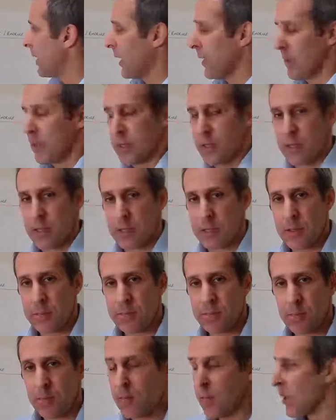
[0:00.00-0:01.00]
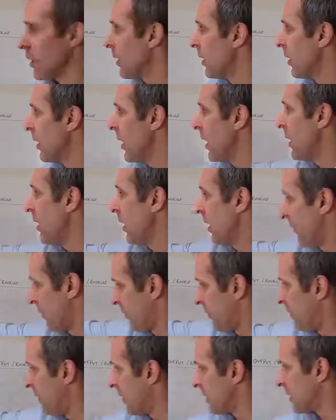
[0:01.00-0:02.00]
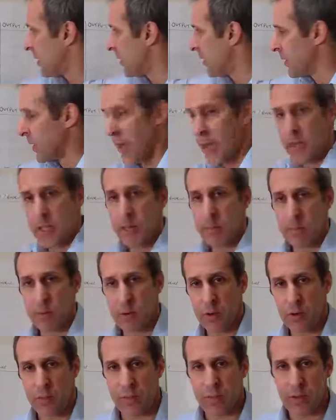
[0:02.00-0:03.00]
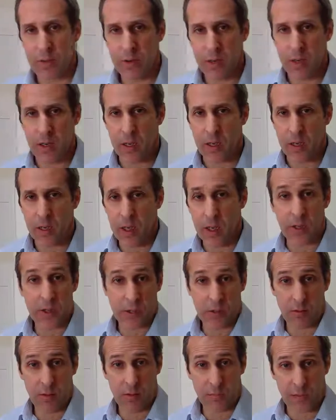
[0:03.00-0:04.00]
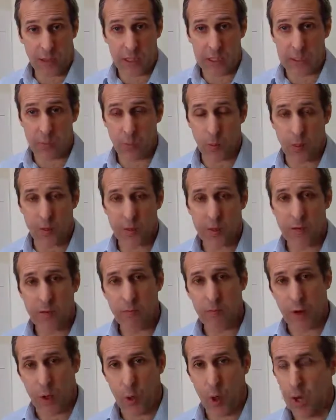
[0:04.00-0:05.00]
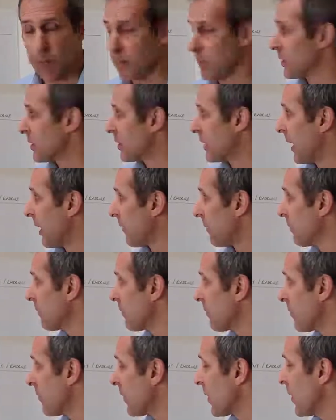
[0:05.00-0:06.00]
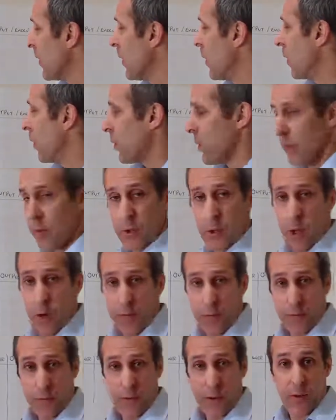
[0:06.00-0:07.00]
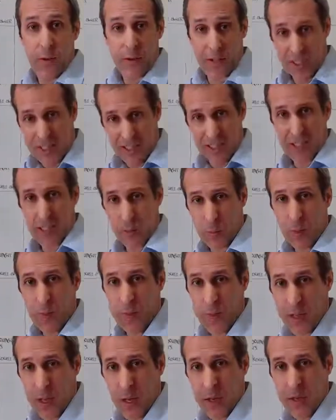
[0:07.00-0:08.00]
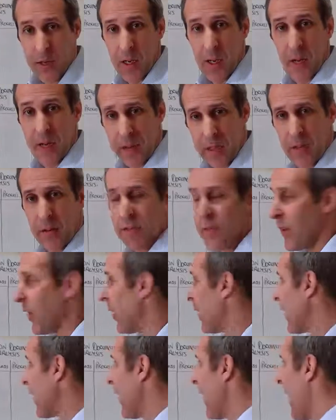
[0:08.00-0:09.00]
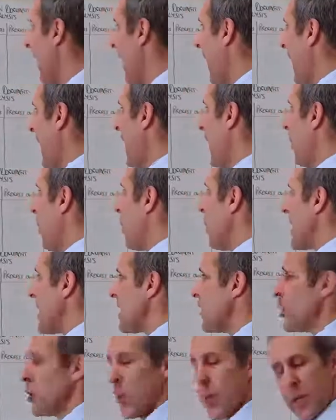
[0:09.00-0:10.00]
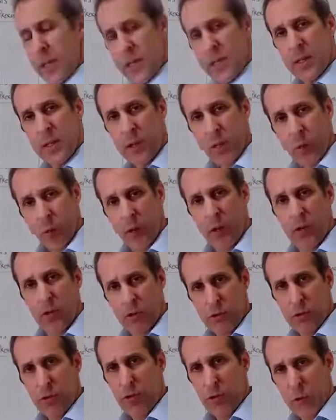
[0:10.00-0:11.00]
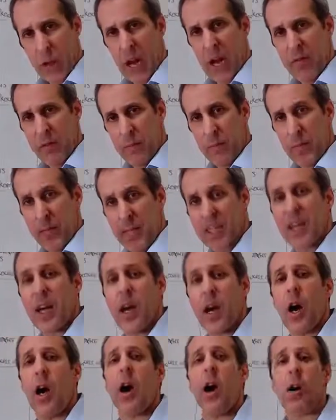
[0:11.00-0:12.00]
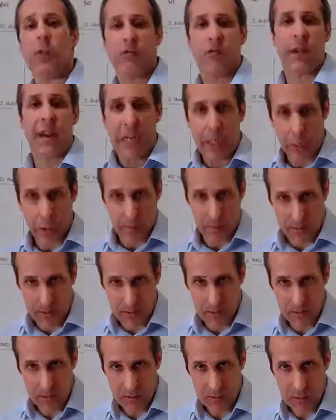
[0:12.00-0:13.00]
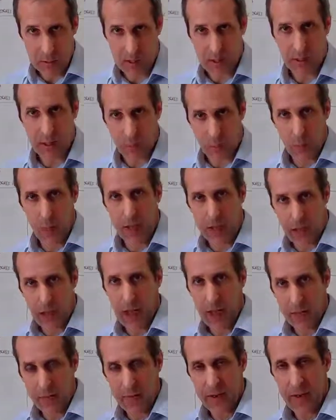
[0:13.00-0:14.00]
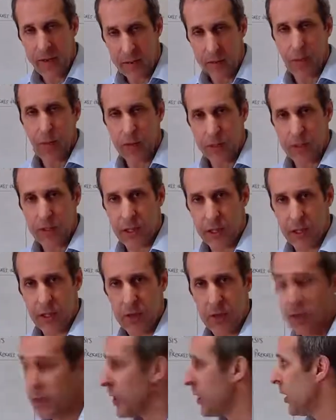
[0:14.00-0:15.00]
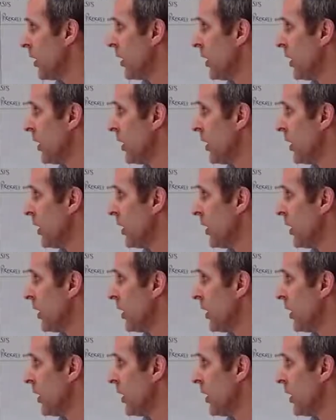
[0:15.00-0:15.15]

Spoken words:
analysis. Here I've listed a number of ISO 9001 requirements down. We go through those just as we've done, identifying how we do it, what controls we have in place, our arrangements that we have in organisation